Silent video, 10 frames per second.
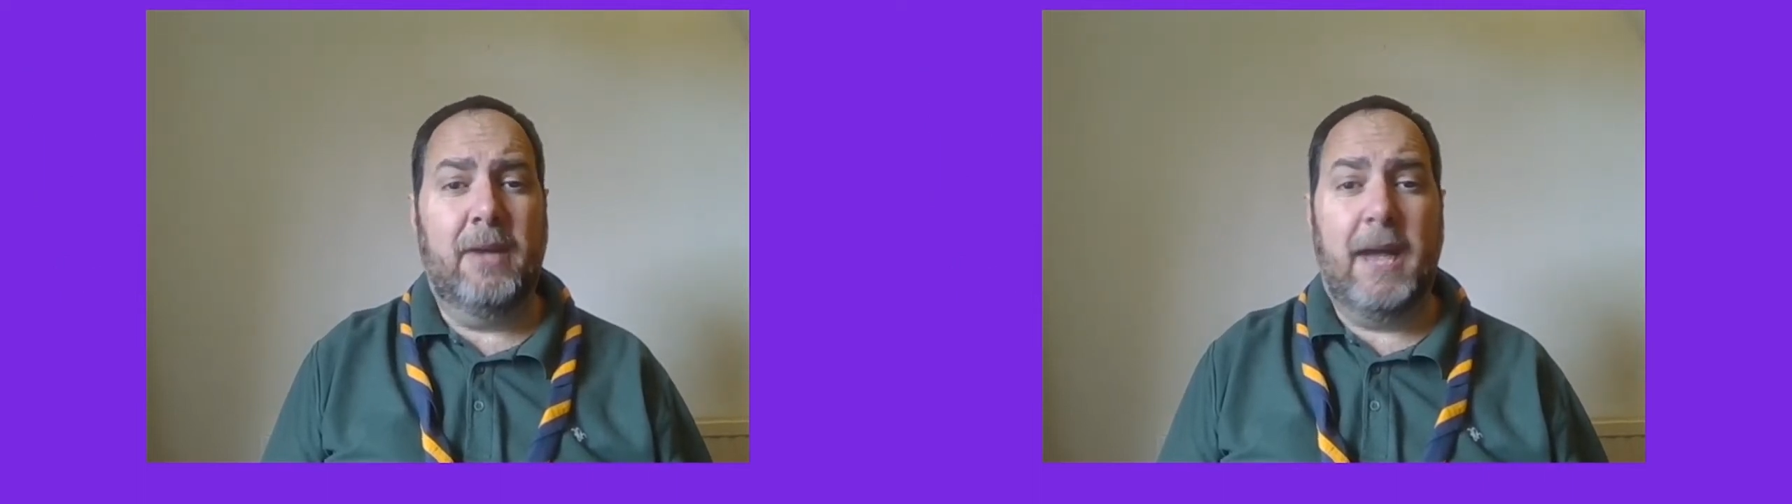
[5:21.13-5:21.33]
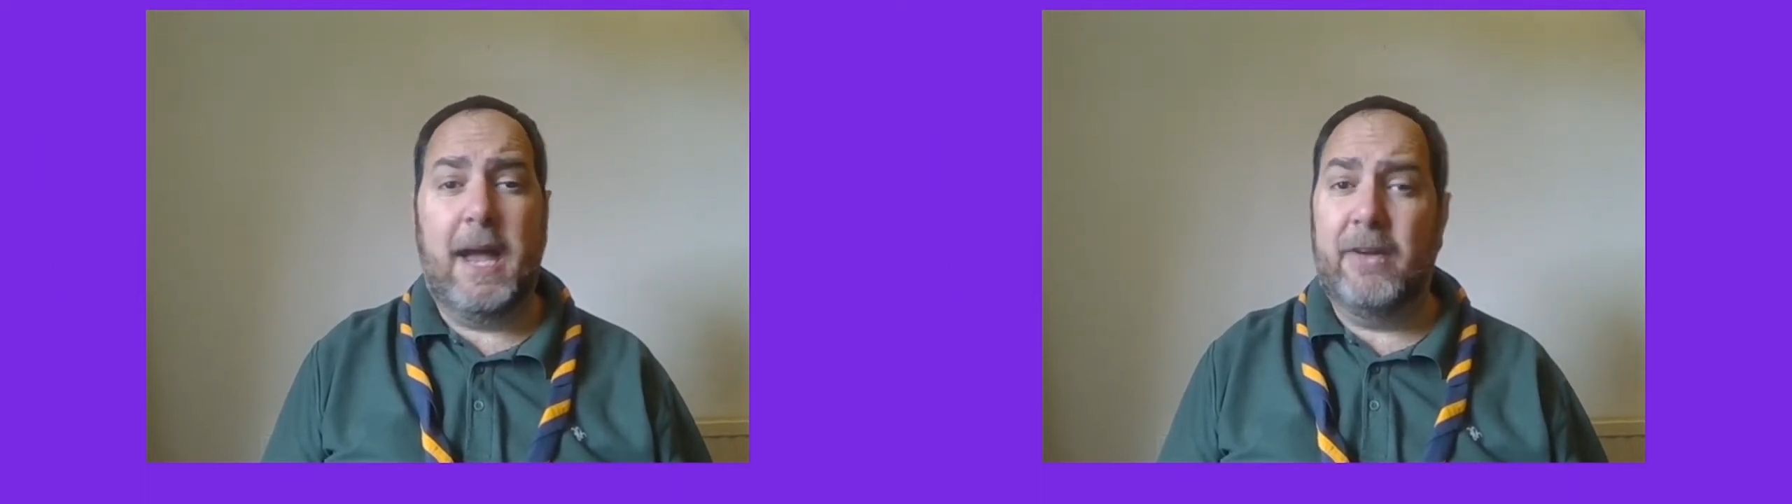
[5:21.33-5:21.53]

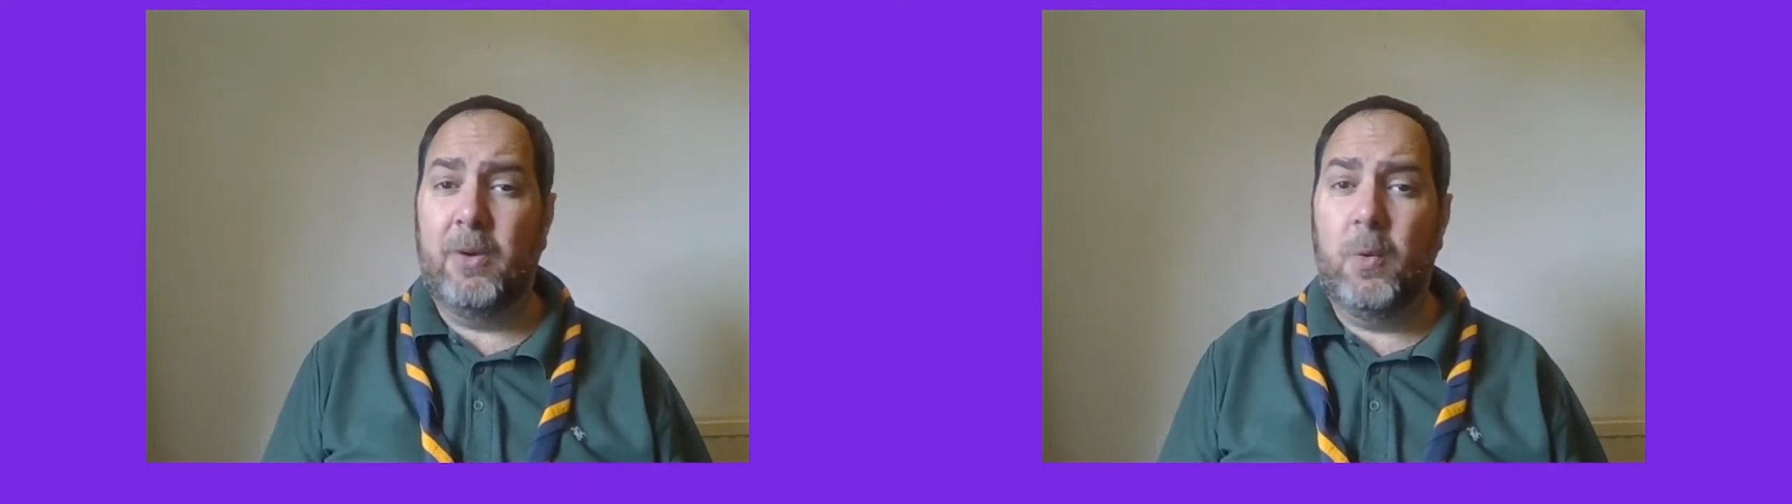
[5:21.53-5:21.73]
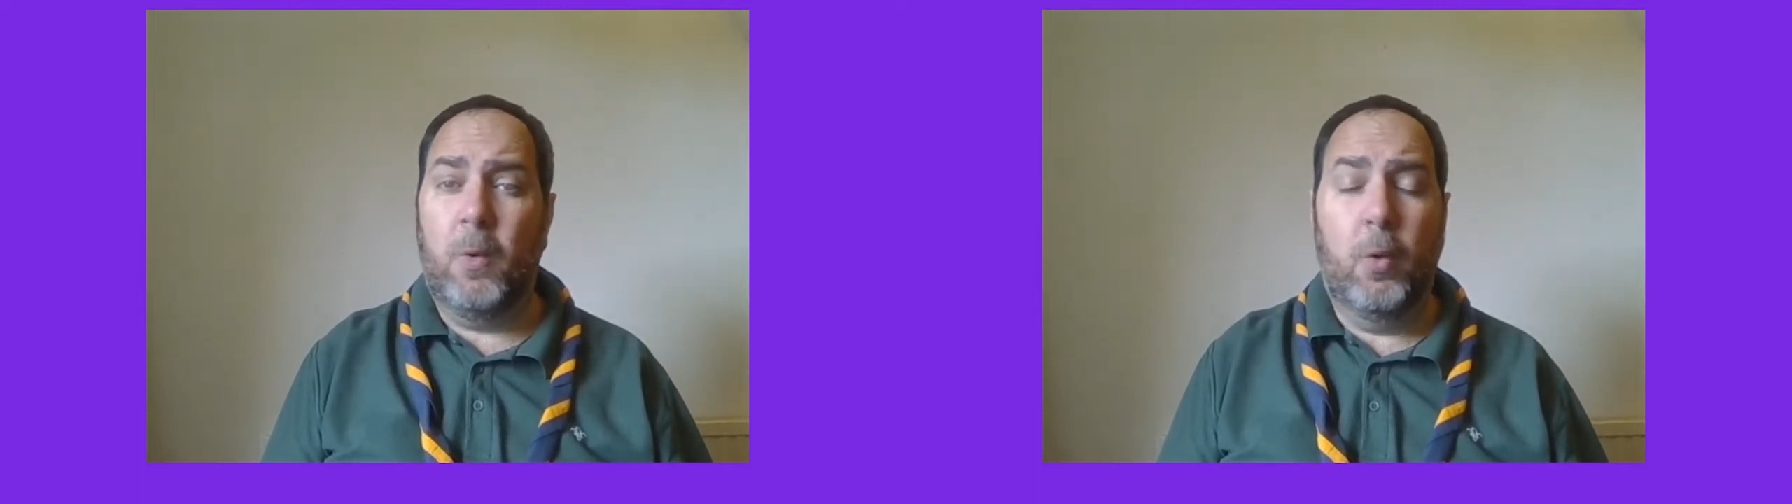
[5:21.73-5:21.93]

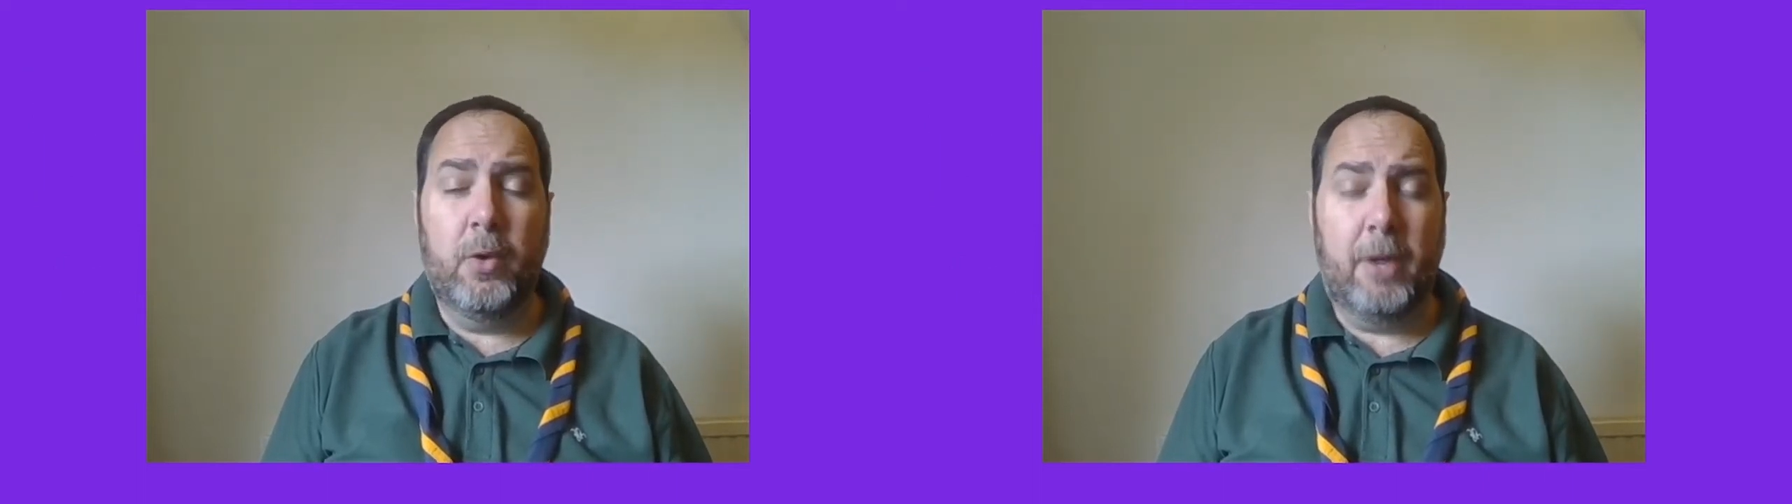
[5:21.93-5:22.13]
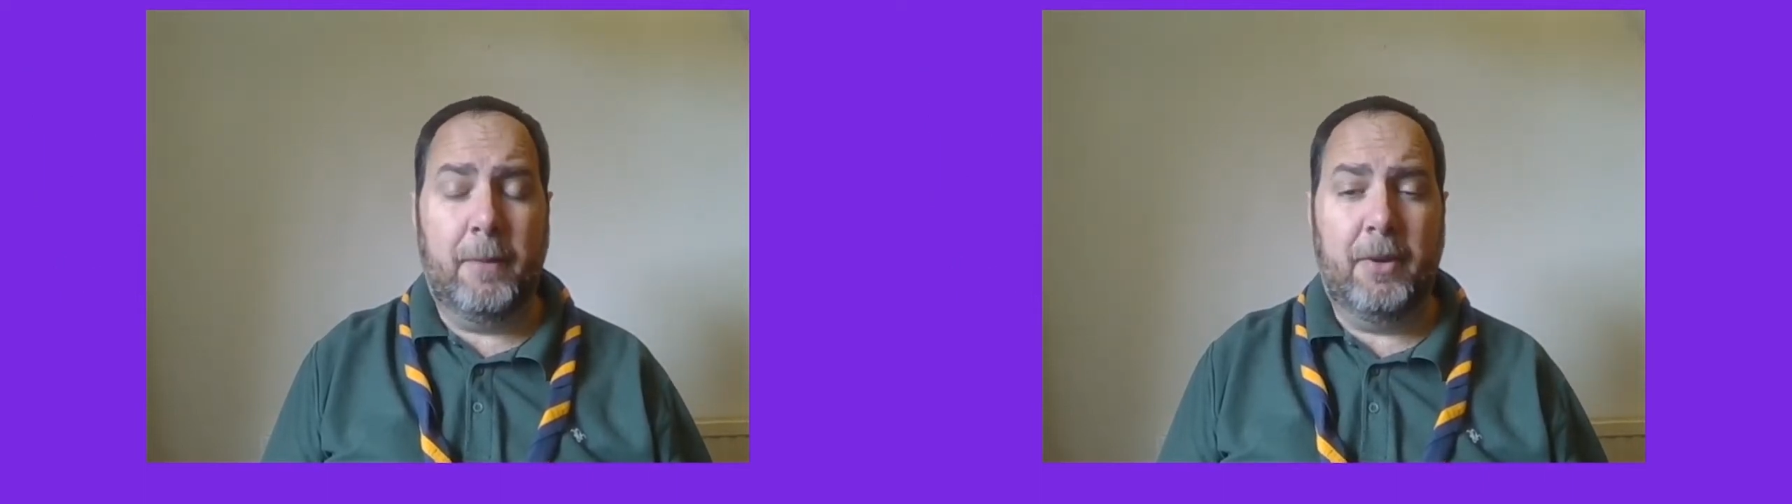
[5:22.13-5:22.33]
adult or
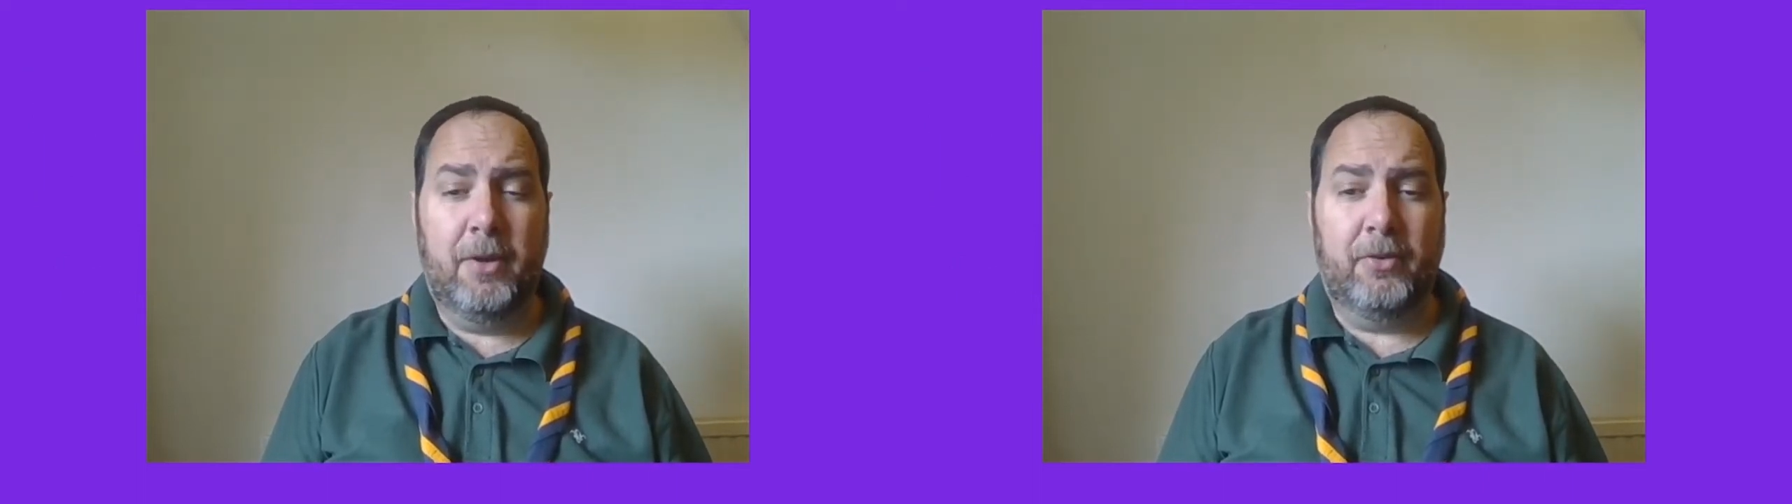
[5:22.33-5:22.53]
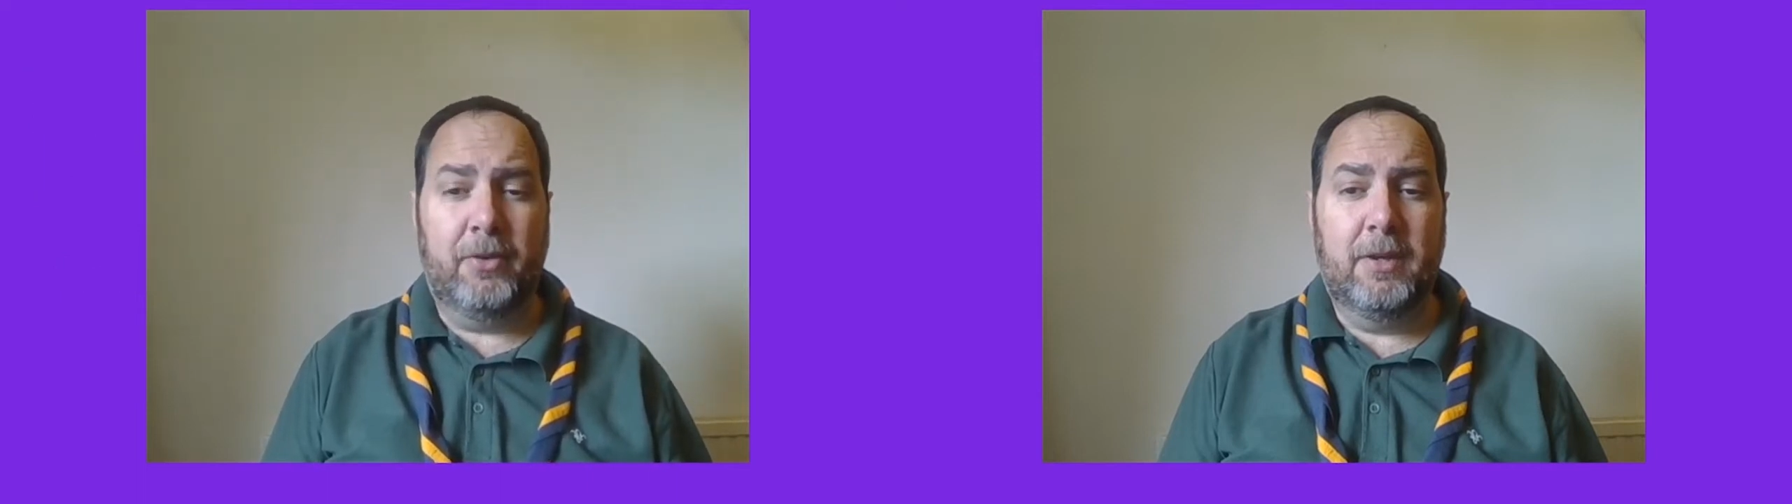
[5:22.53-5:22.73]
young
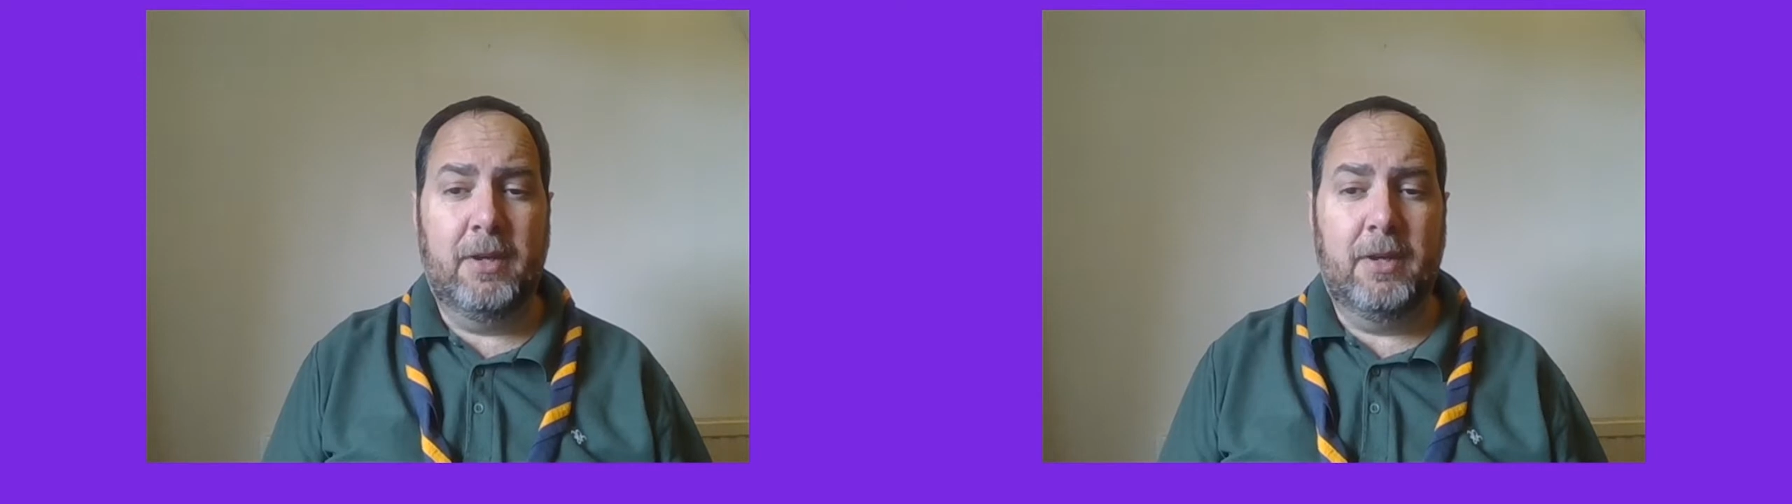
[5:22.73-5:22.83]
person,